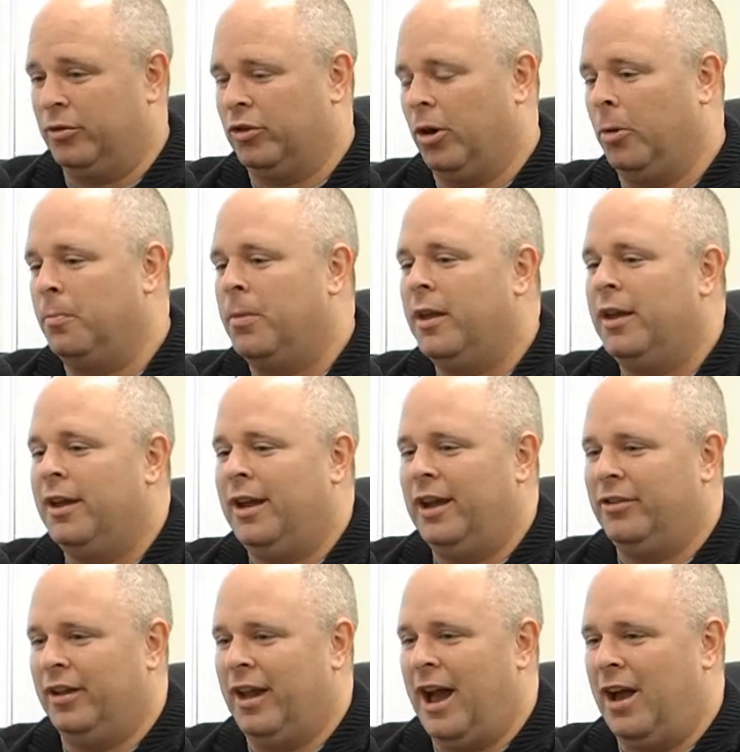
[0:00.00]
So
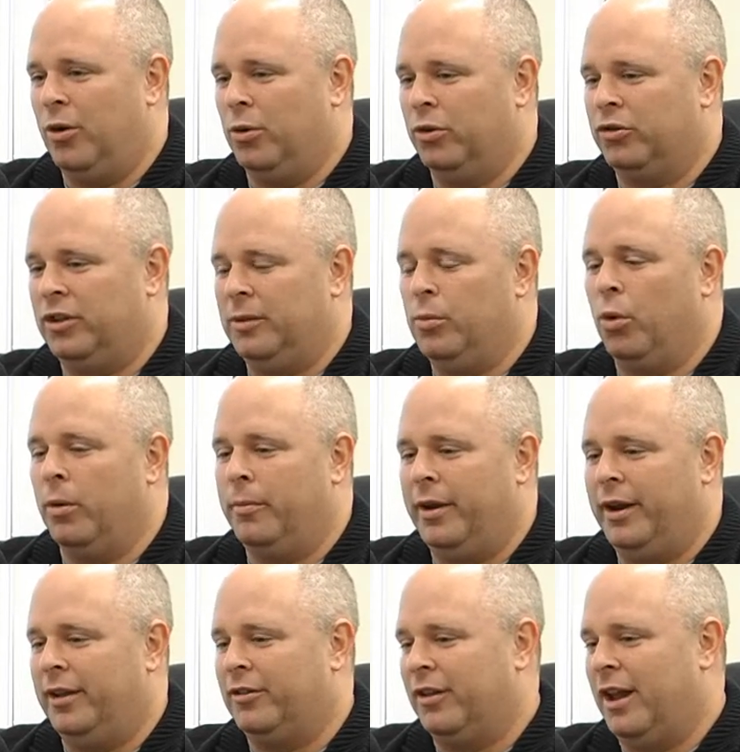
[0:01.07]
he's a guy who will see more
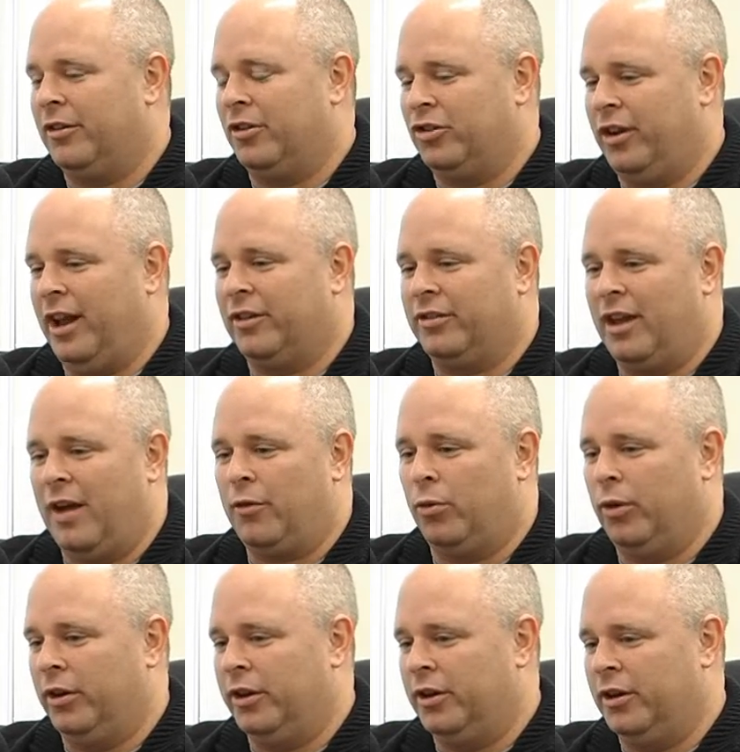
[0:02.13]
minutes and has a chance to have a
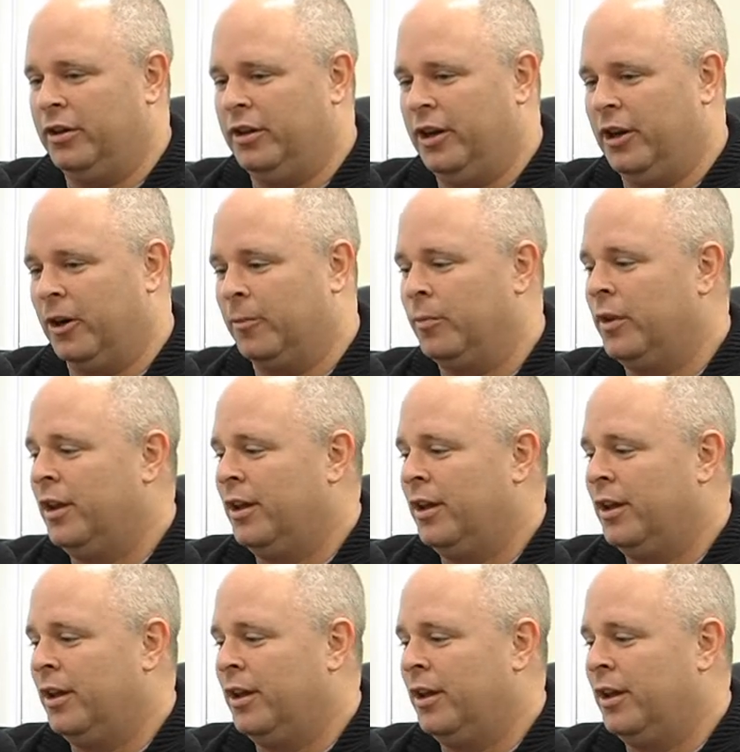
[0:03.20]
really good year.